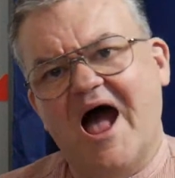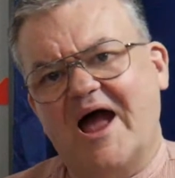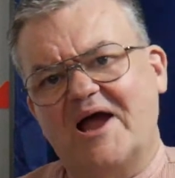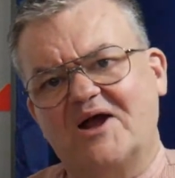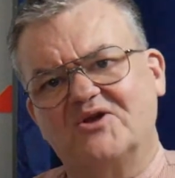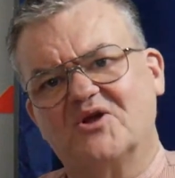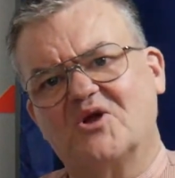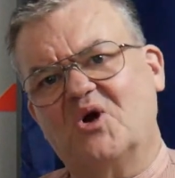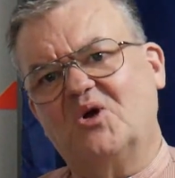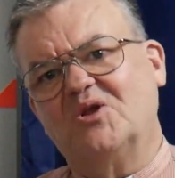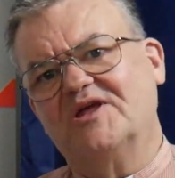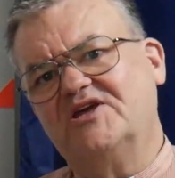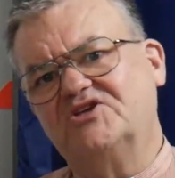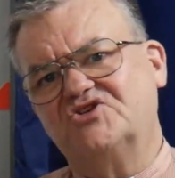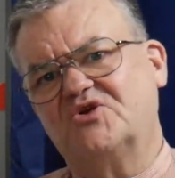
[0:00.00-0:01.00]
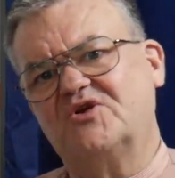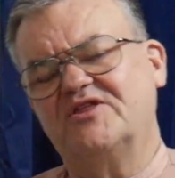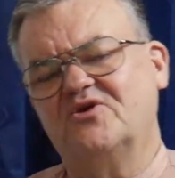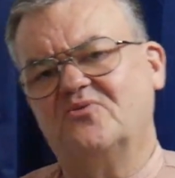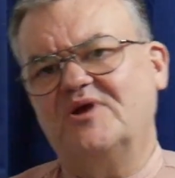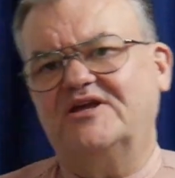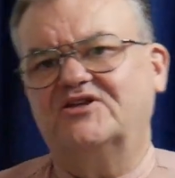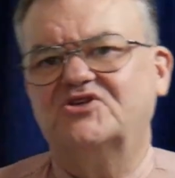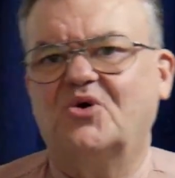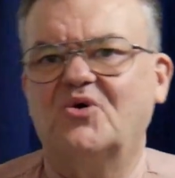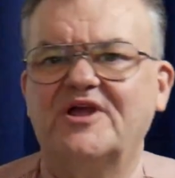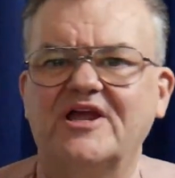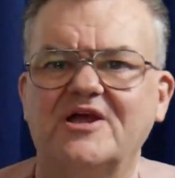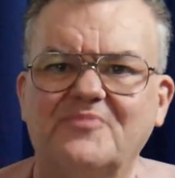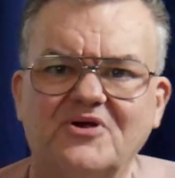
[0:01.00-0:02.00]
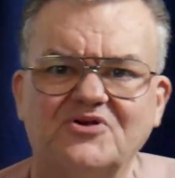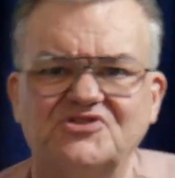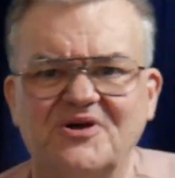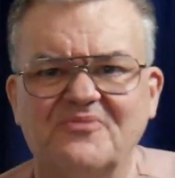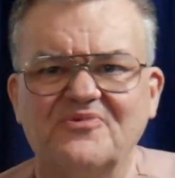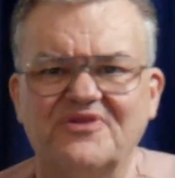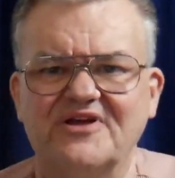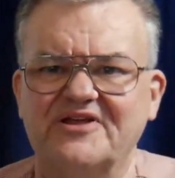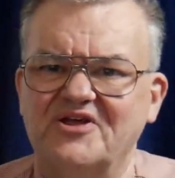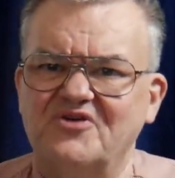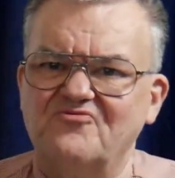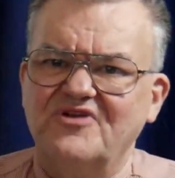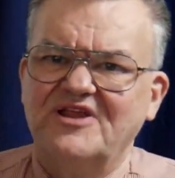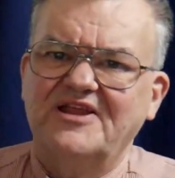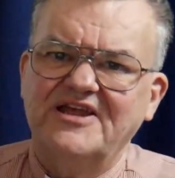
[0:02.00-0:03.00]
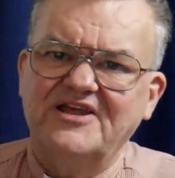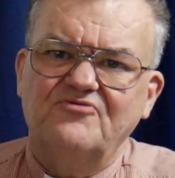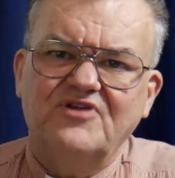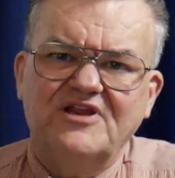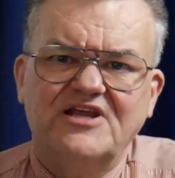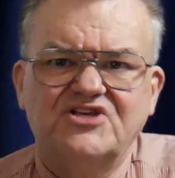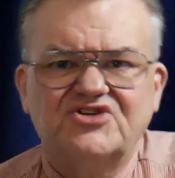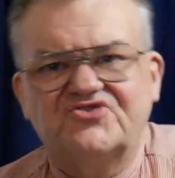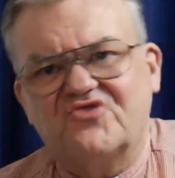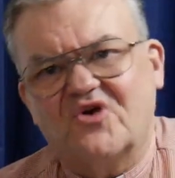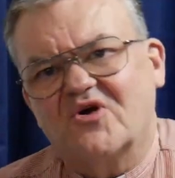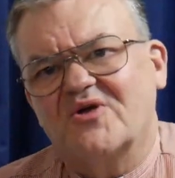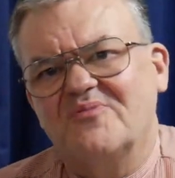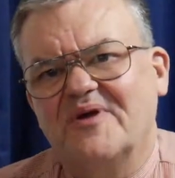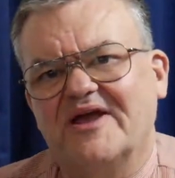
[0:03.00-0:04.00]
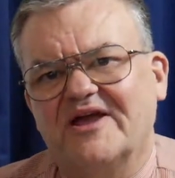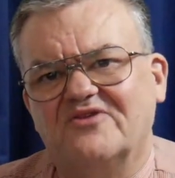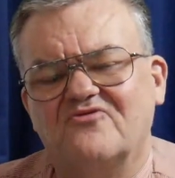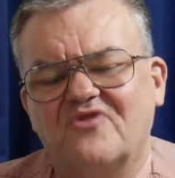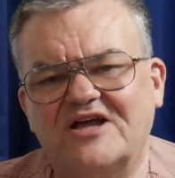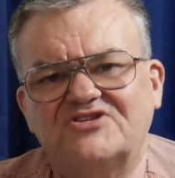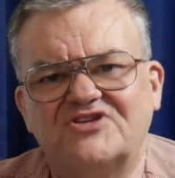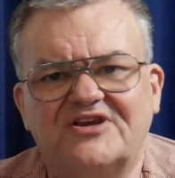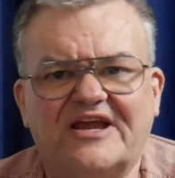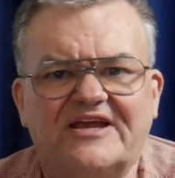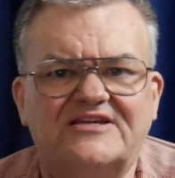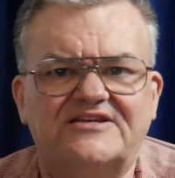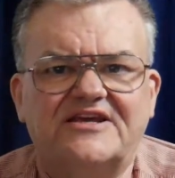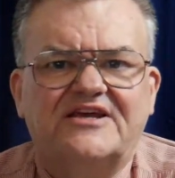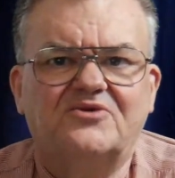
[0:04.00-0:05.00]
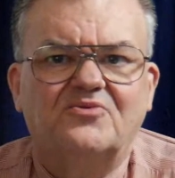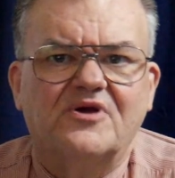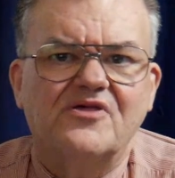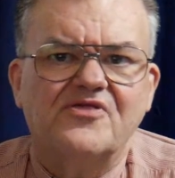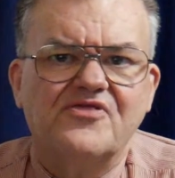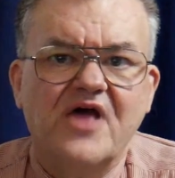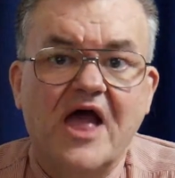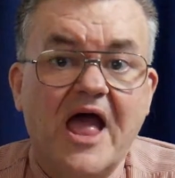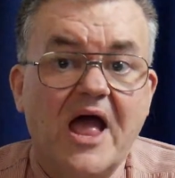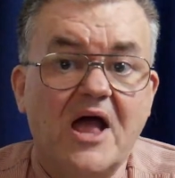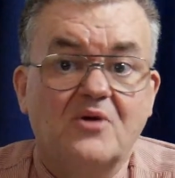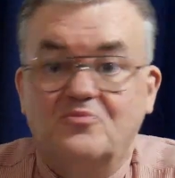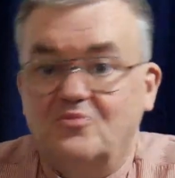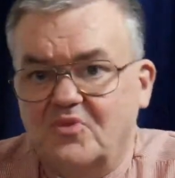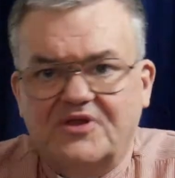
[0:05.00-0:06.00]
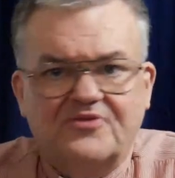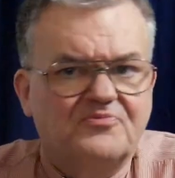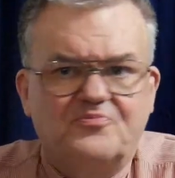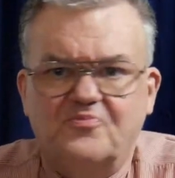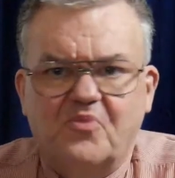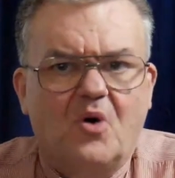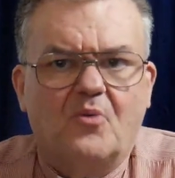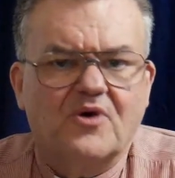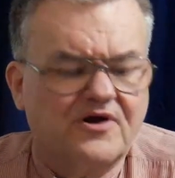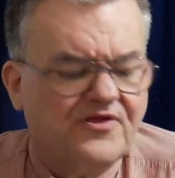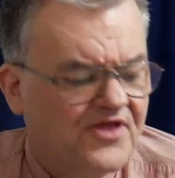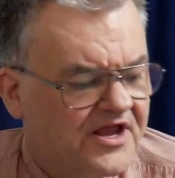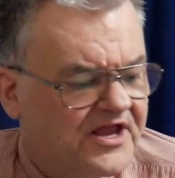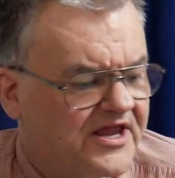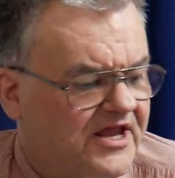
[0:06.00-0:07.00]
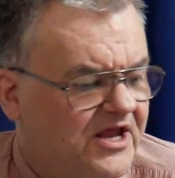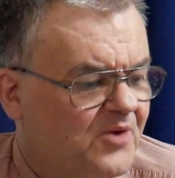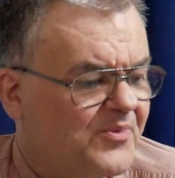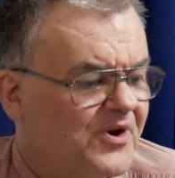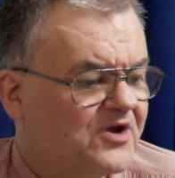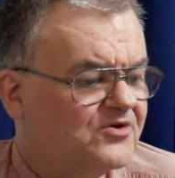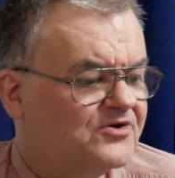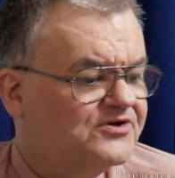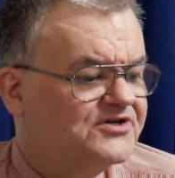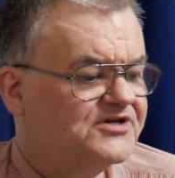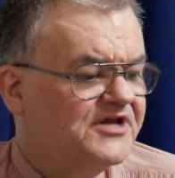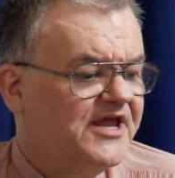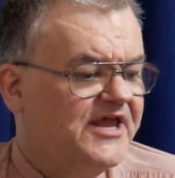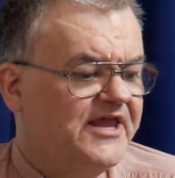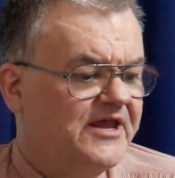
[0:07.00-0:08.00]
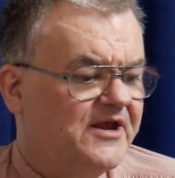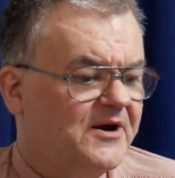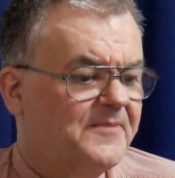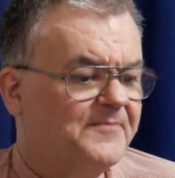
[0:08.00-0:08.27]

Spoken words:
I heard a colleague during the week talking about something that really struck me and resonated with what we're thinking about here.